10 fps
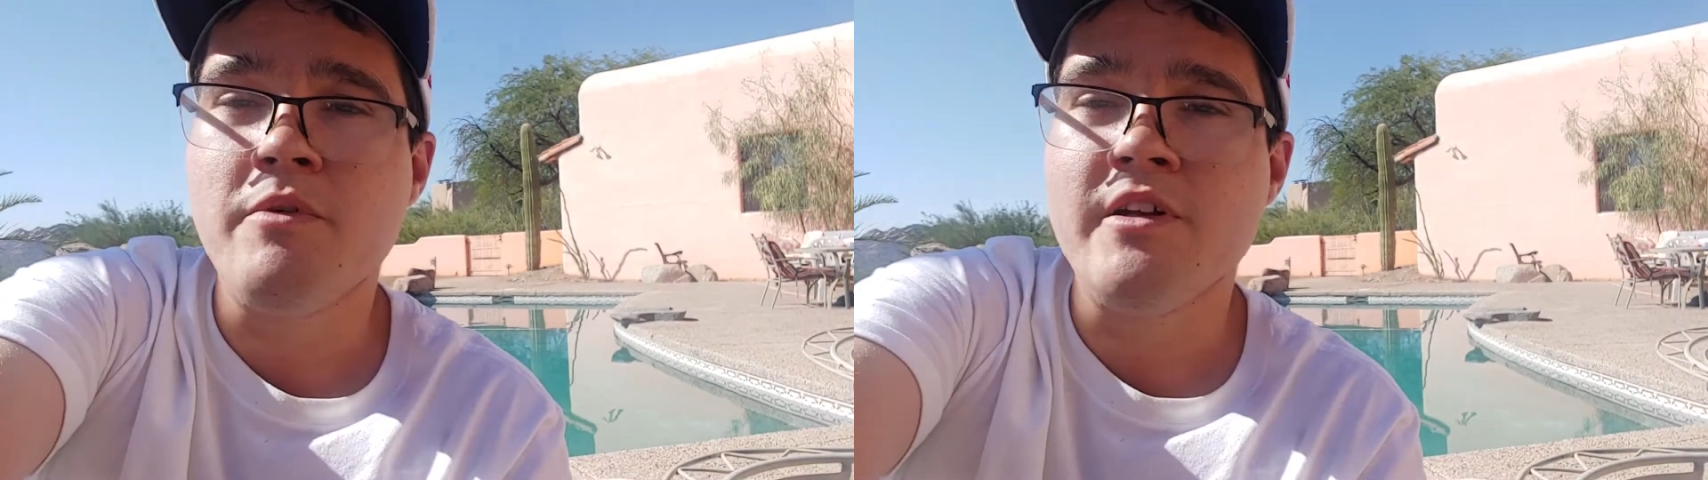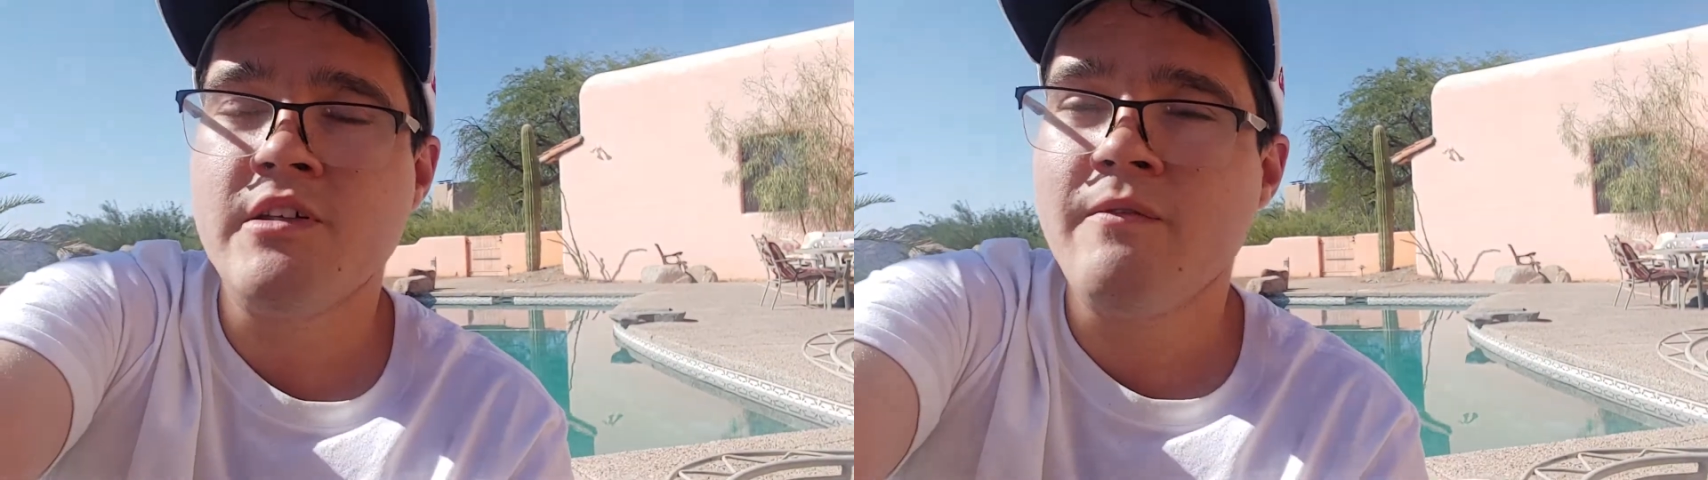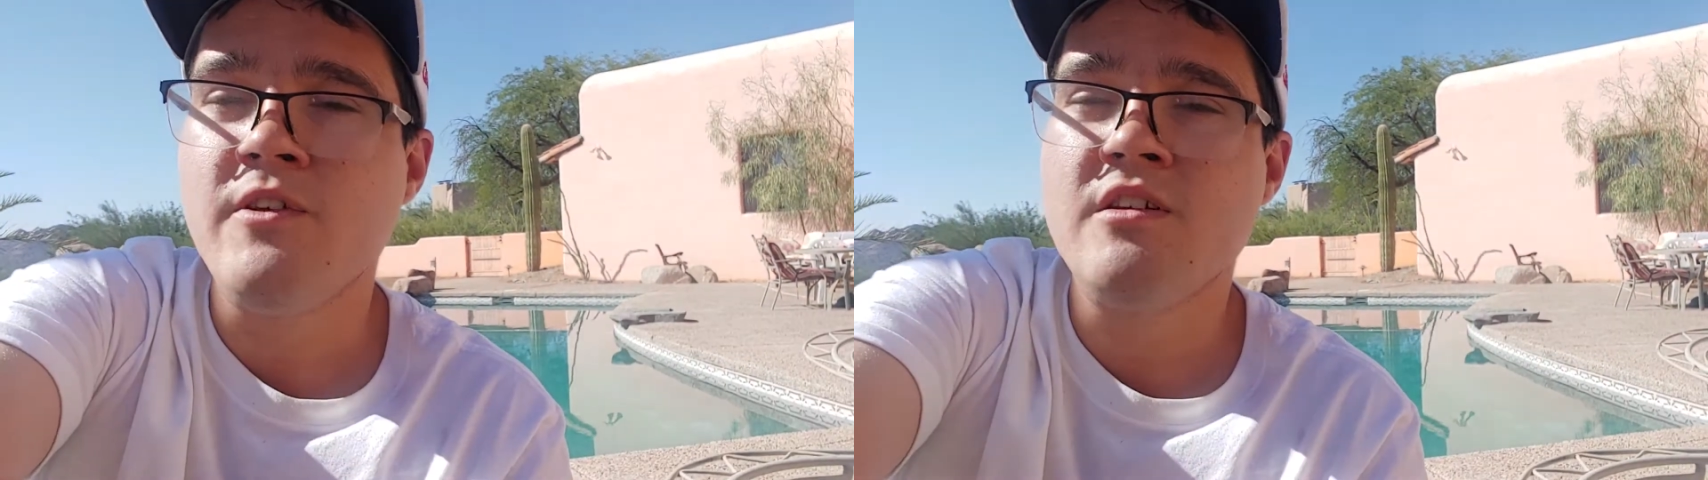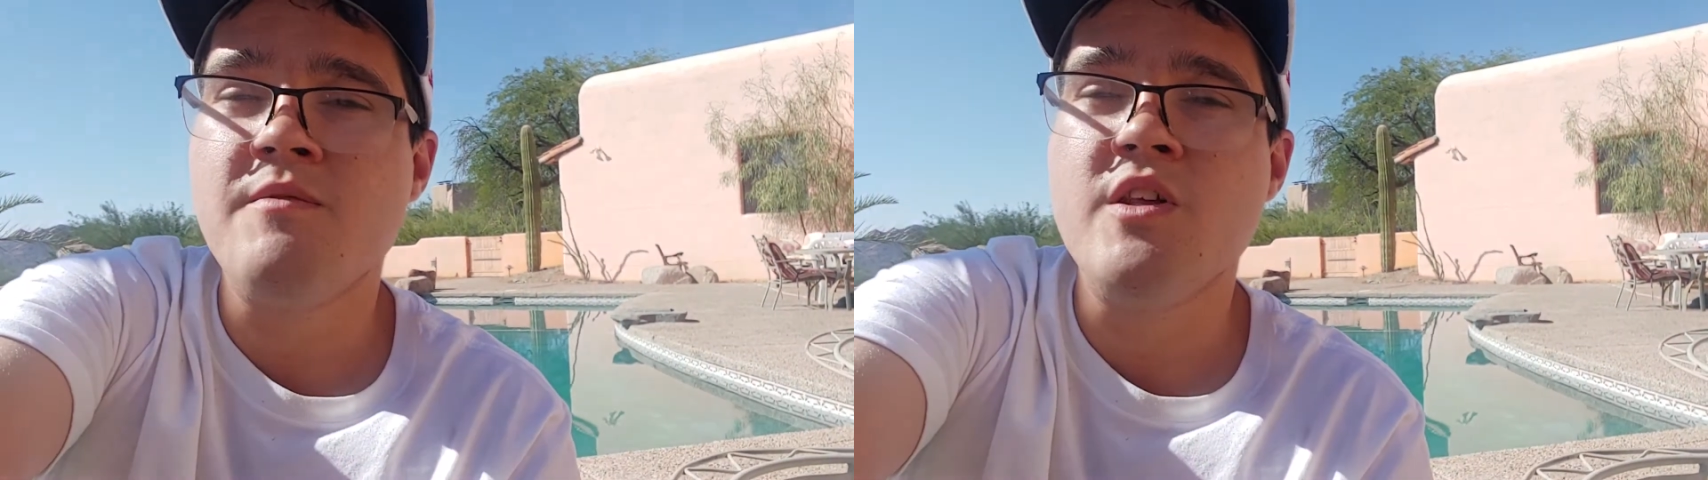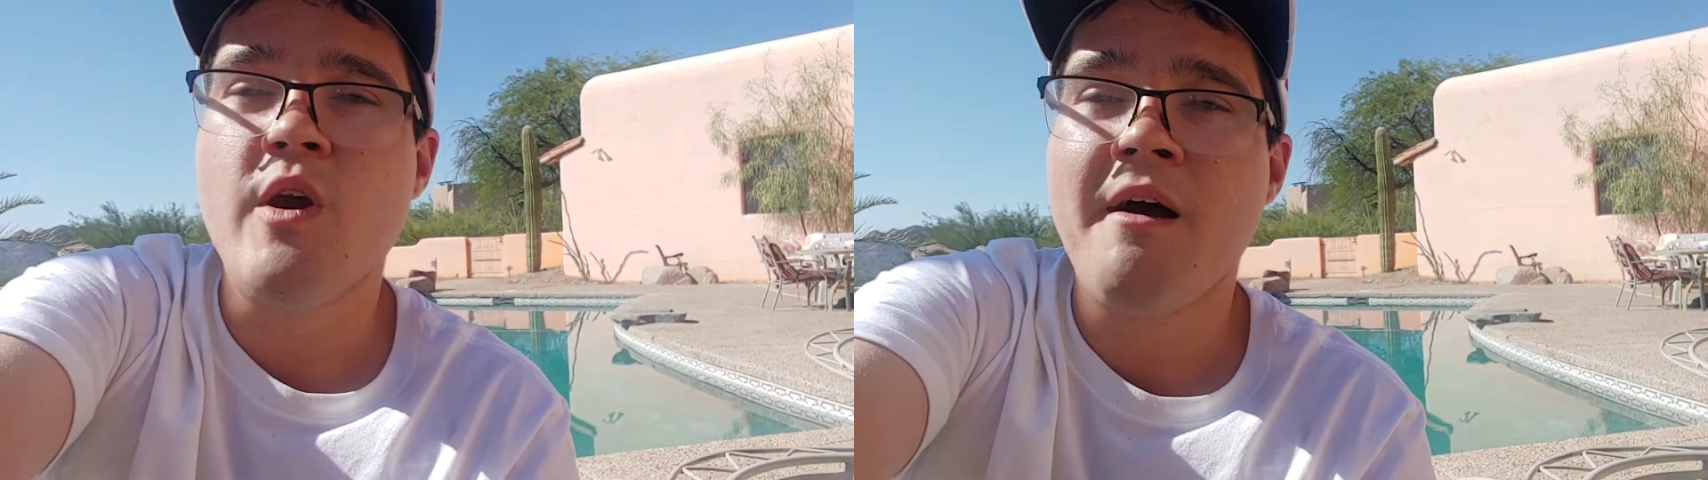But it's definitely
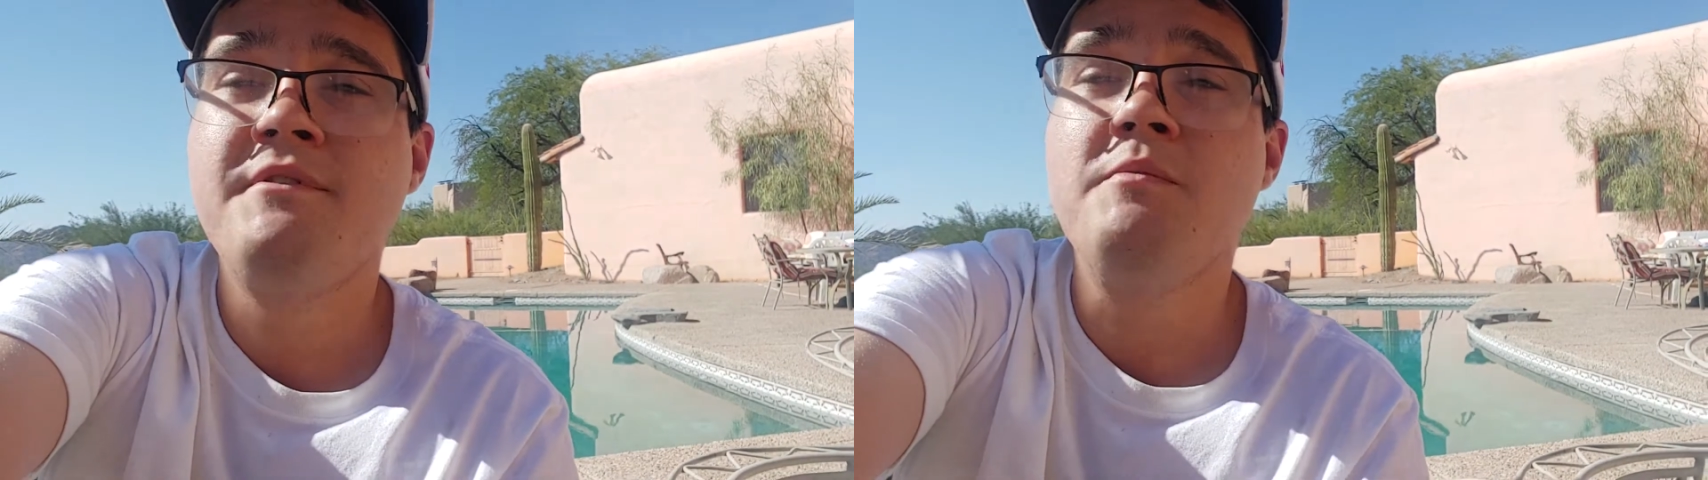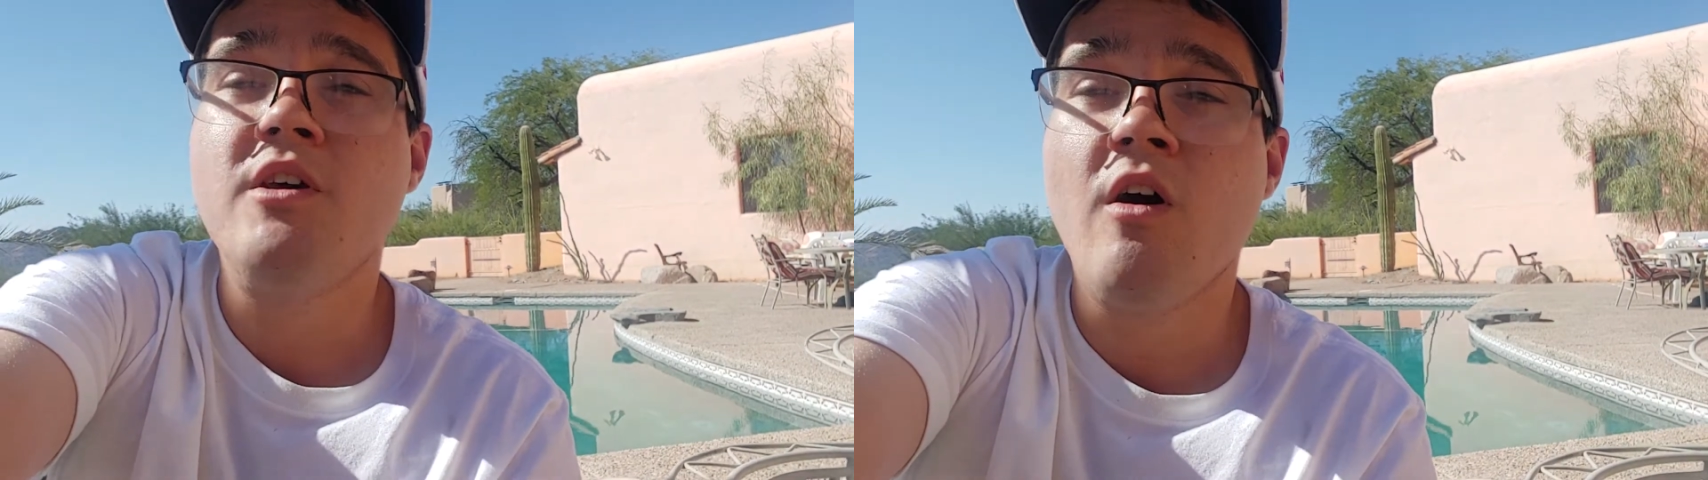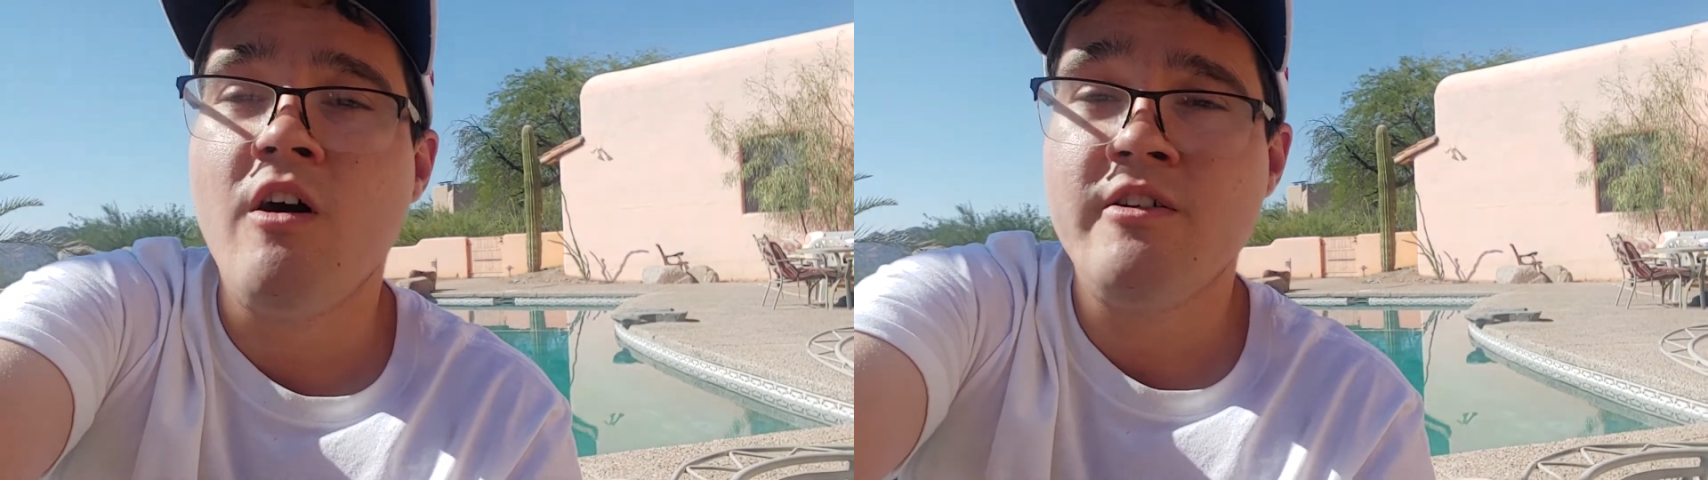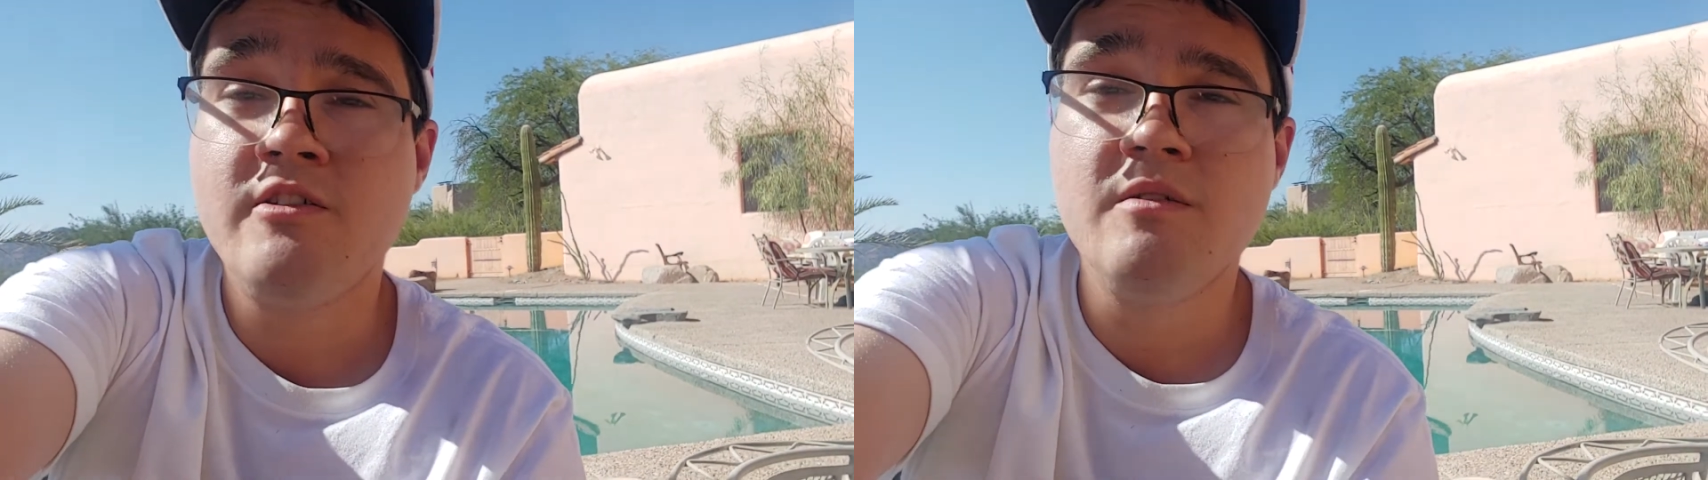something that you have to be cautious